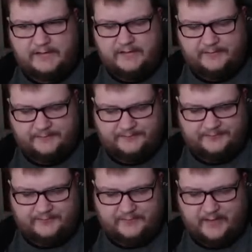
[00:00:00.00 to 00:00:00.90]

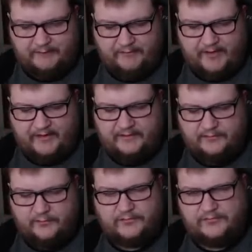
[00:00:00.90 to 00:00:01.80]
um, I've
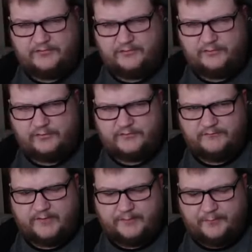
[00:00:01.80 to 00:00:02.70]
had. Those those wasn't very